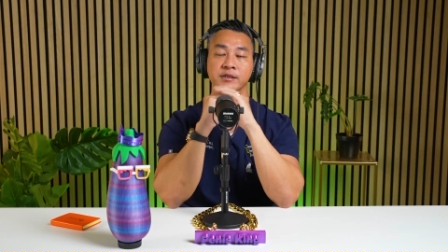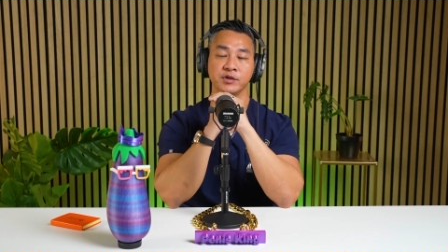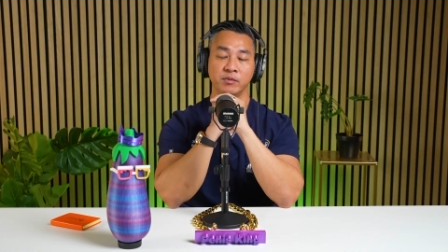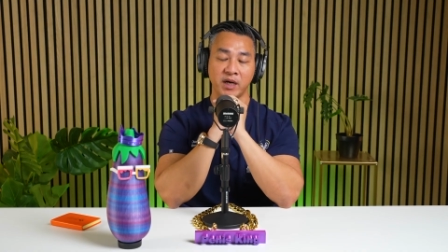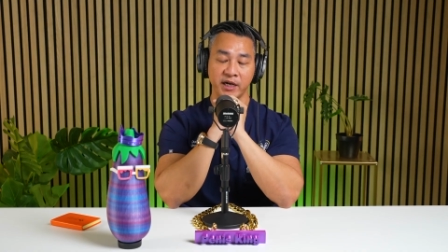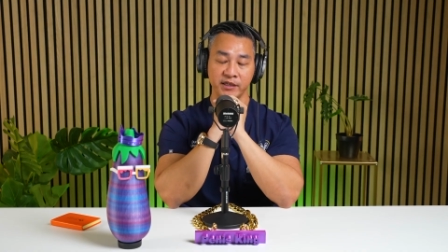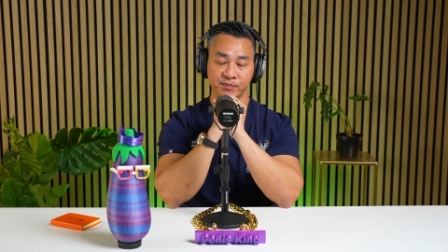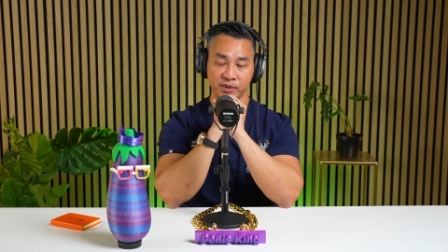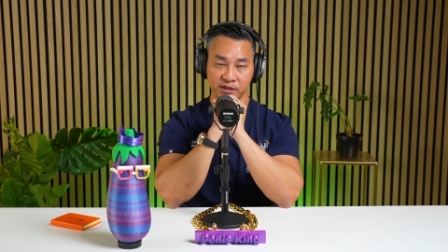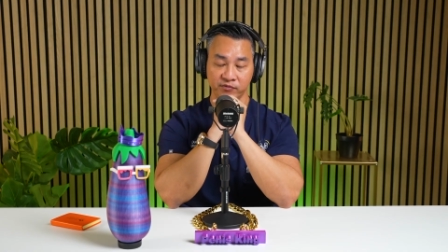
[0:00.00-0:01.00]
So my
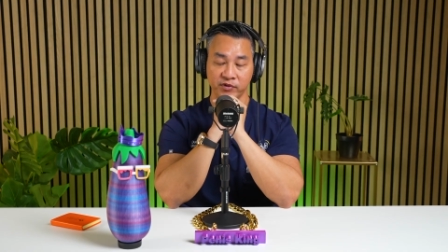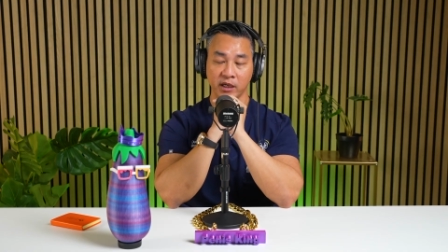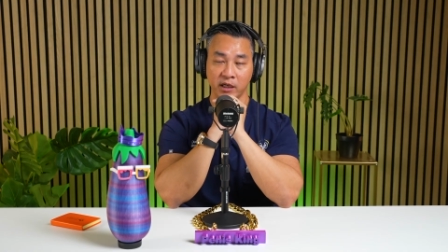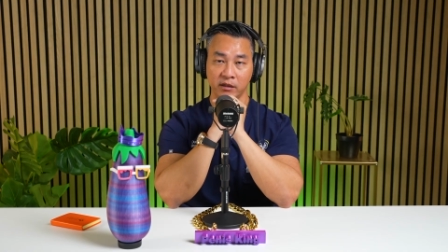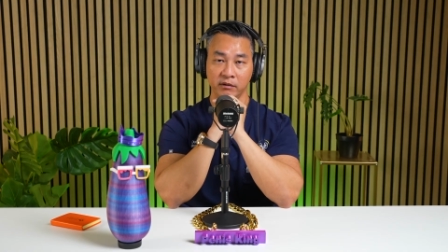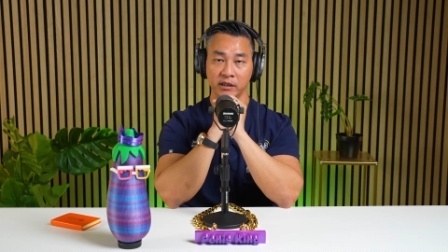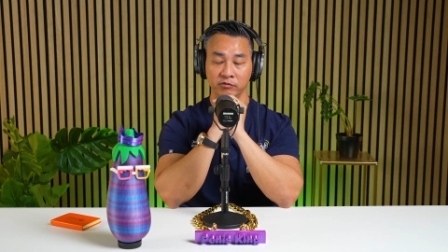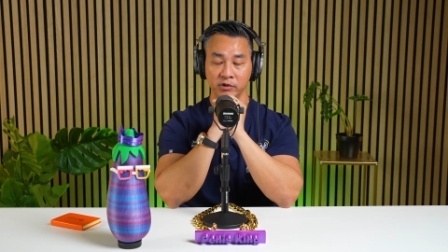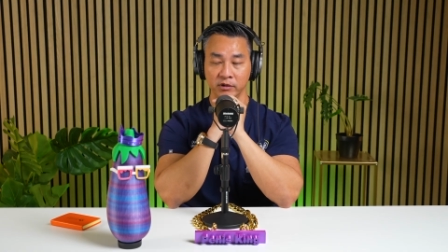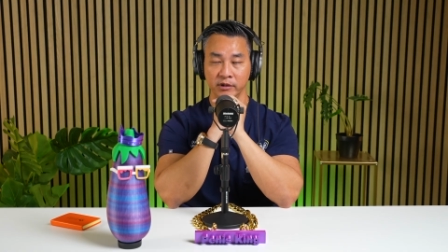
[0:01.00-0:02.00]
specific area
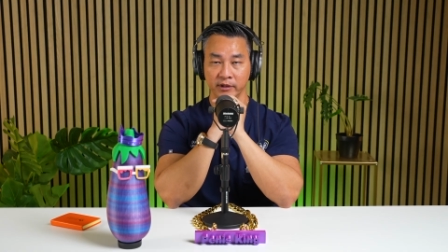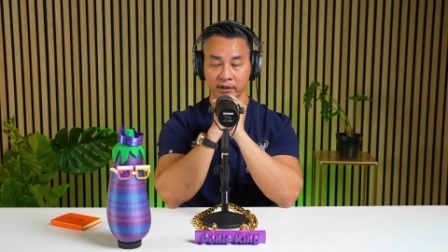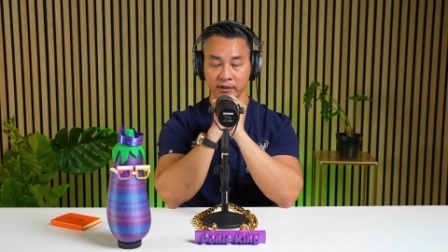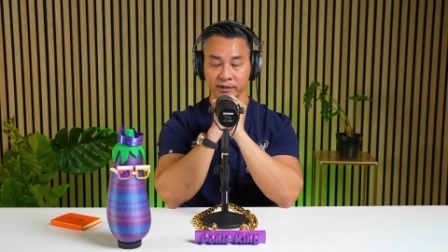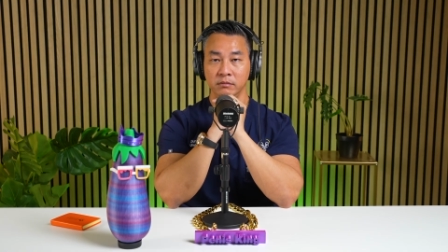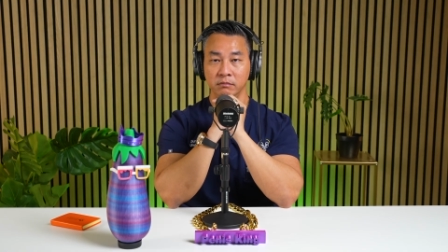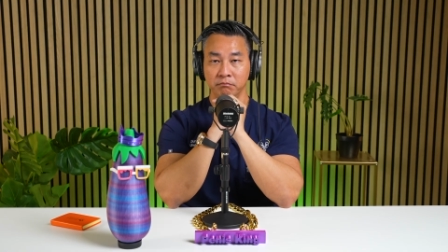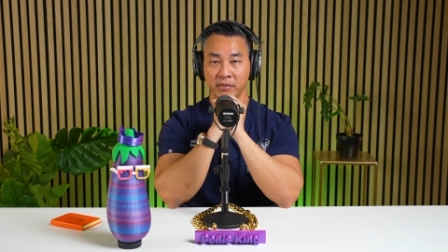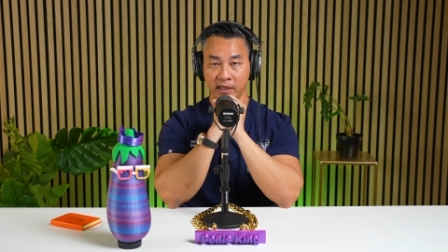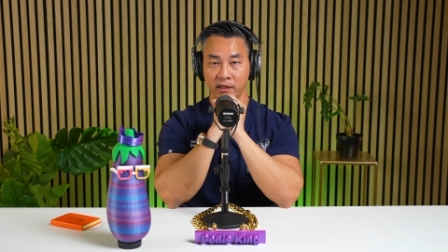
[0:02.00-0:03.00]
really is
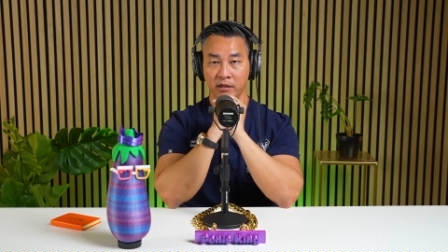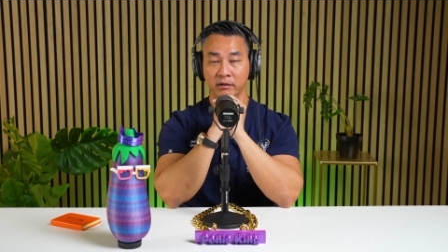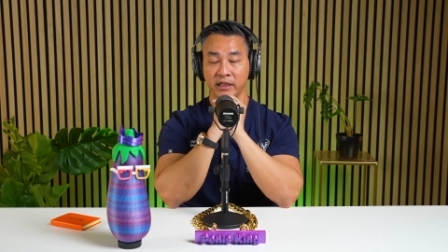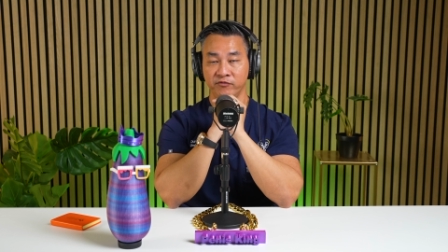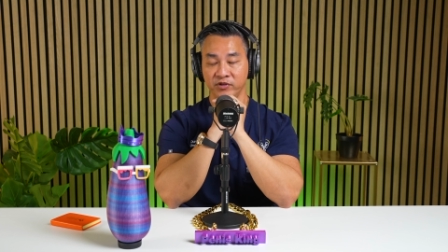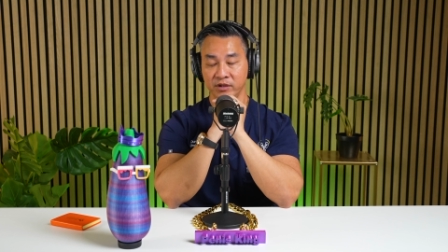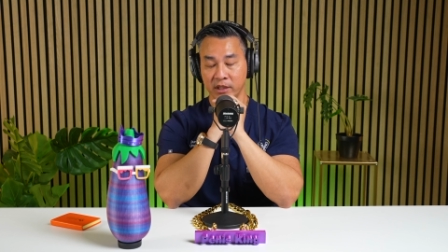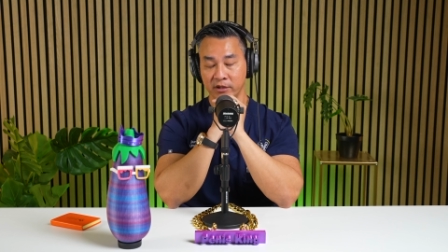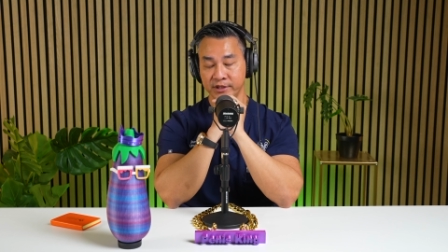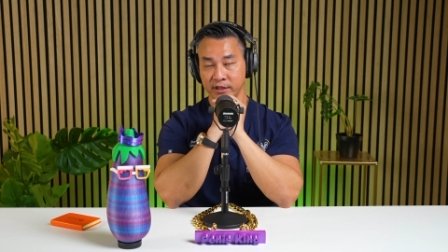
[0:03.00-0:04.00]
male and
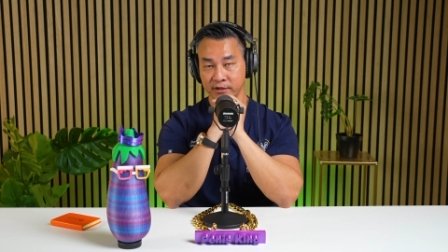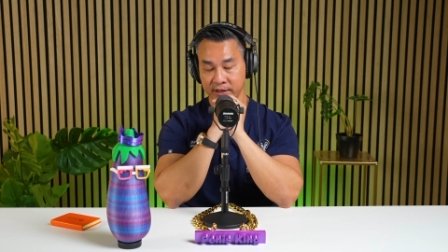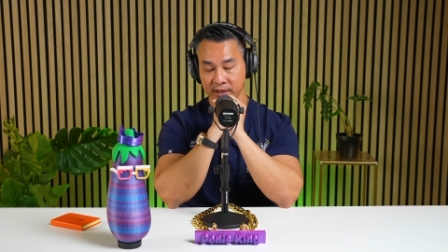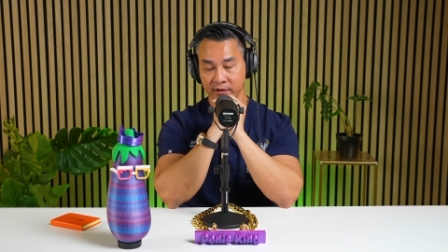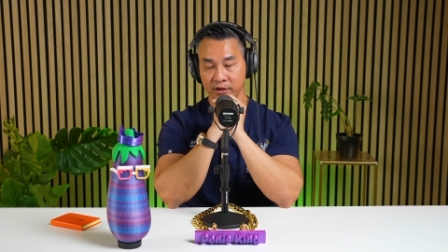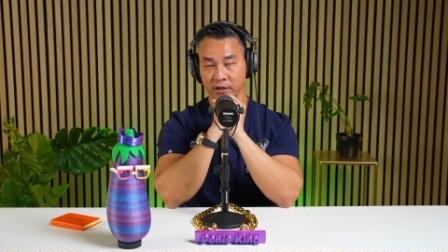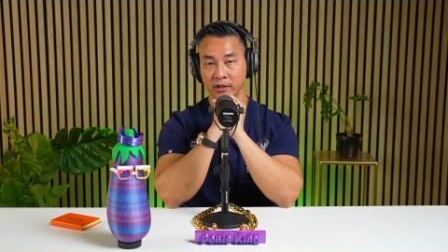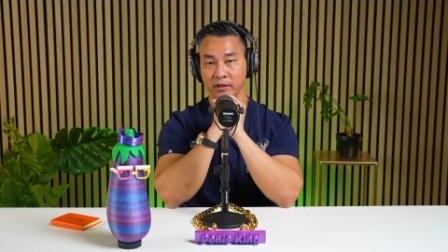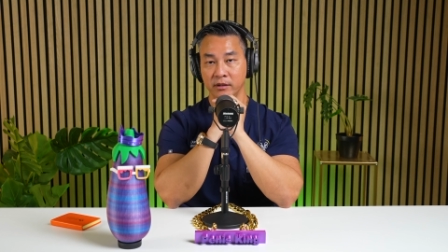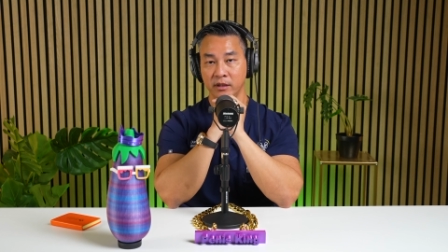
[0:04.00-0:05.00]
female
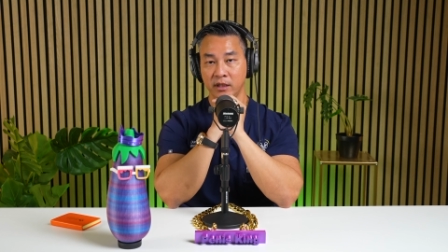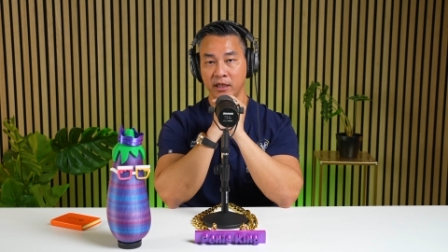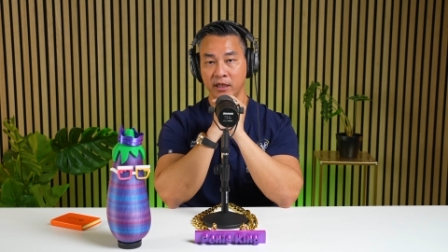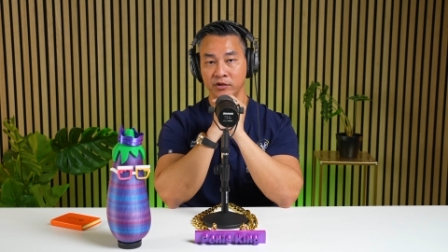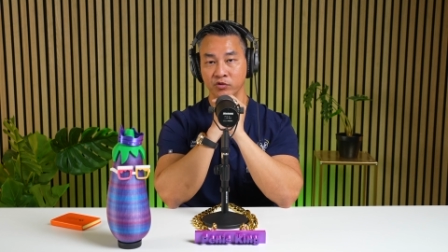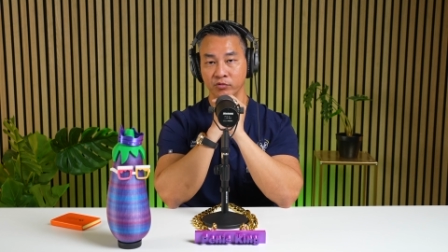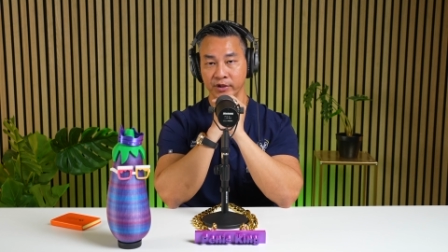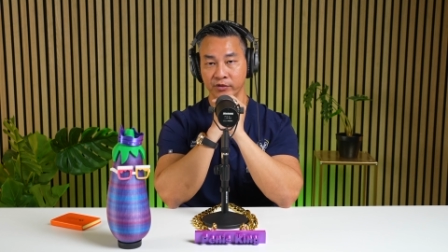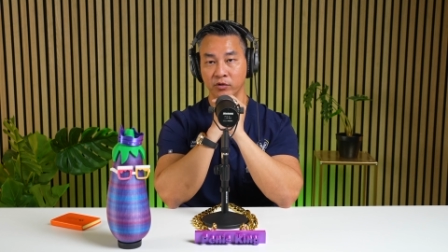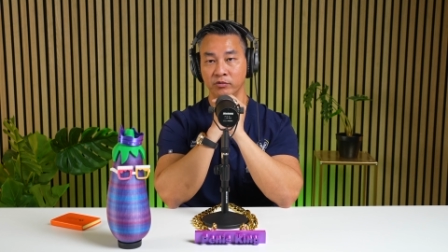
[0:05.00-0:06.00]
genitalia and
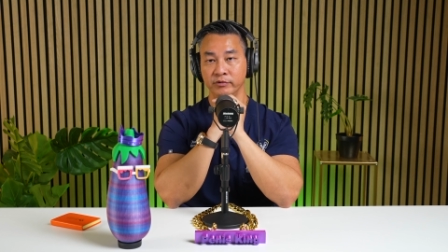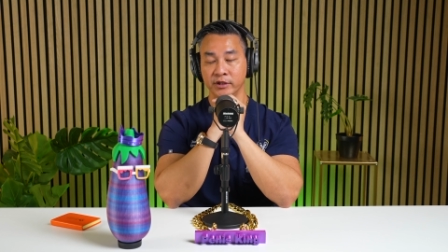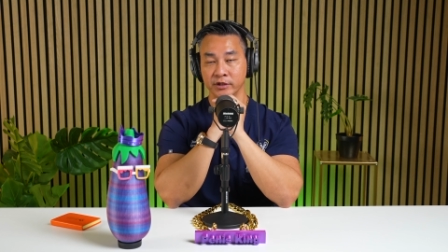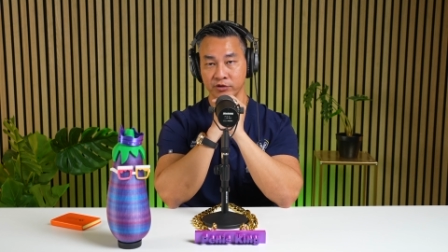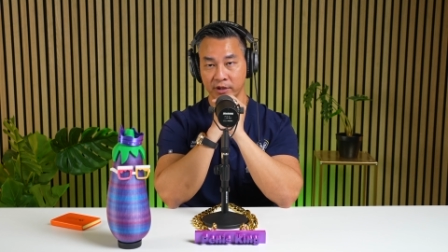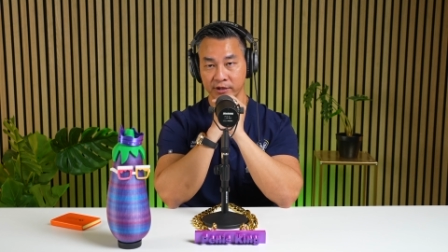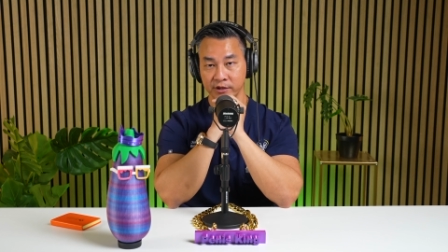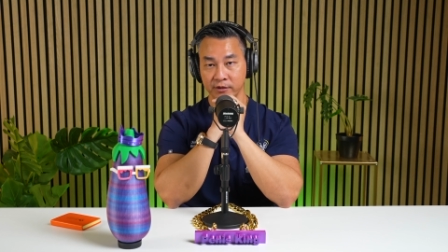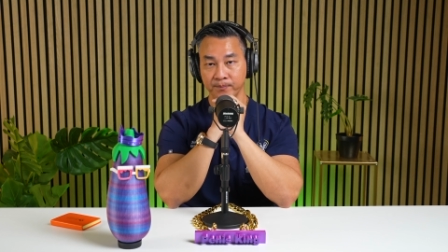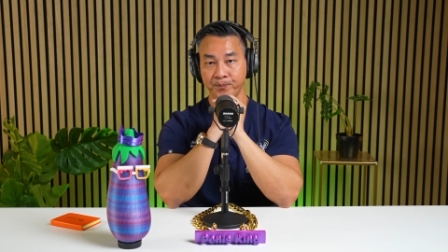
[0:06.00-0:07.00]
urethral
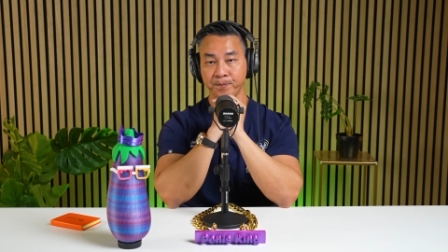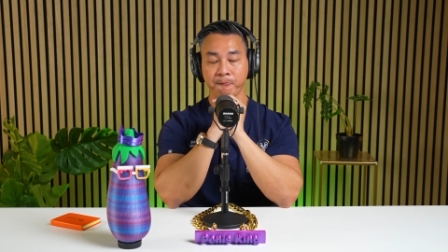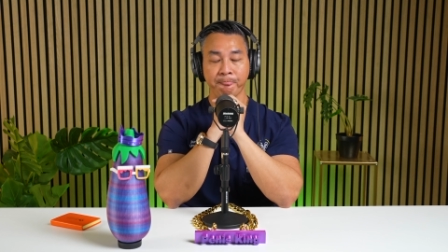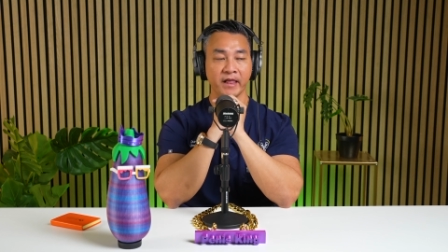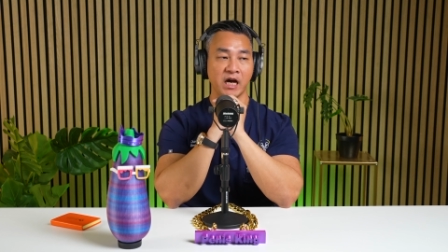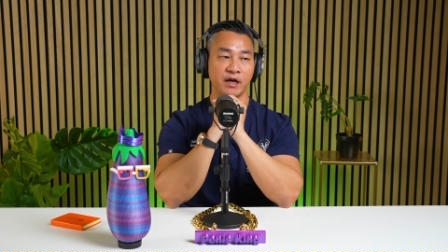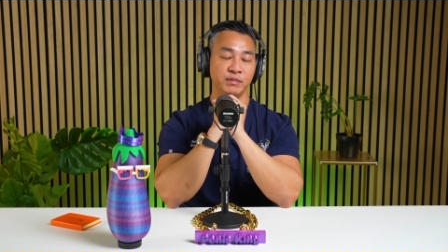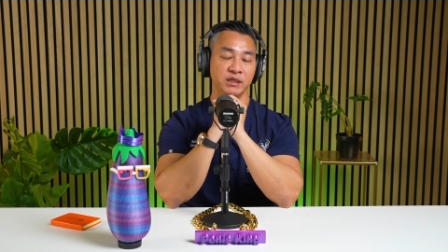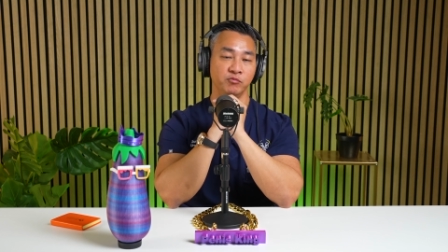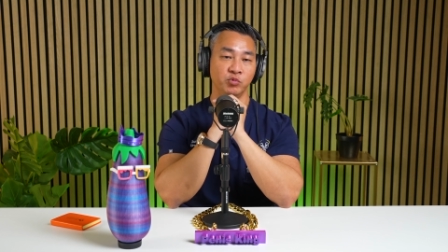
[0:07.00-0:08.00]
reconstruction. I
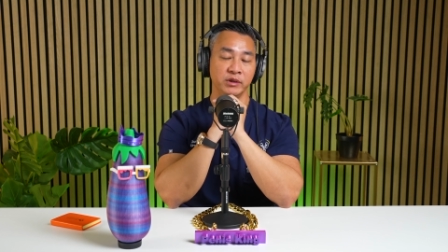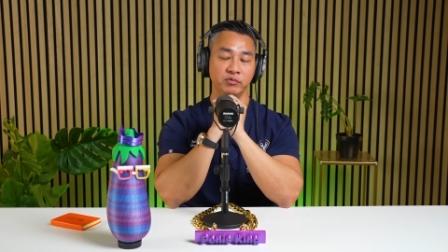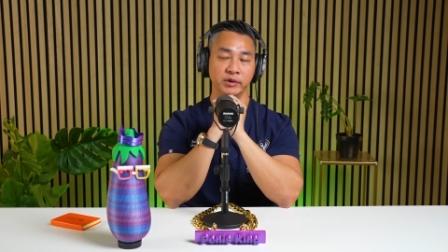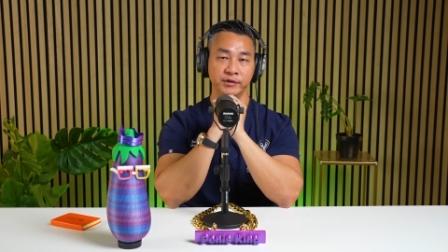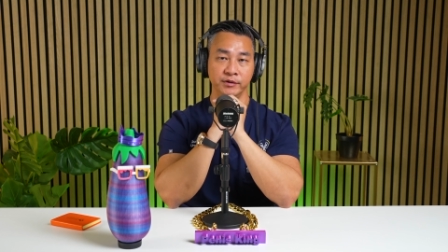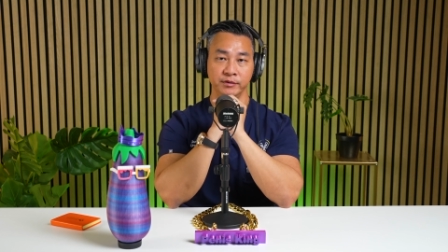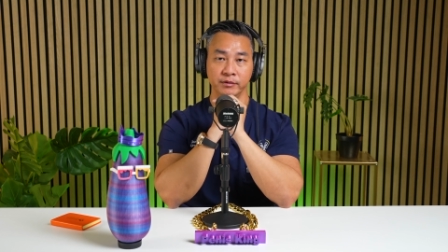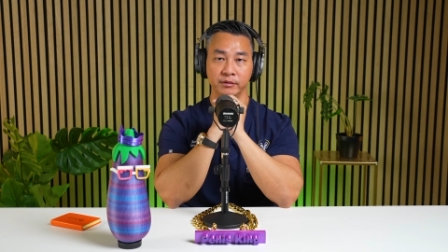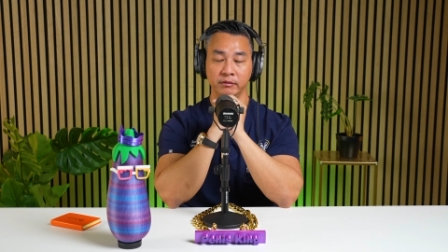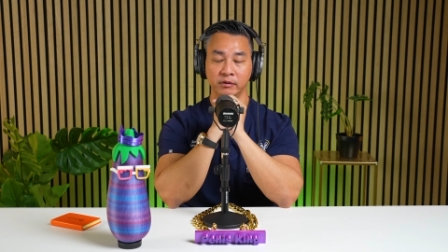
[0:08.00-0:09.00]
mean, we would do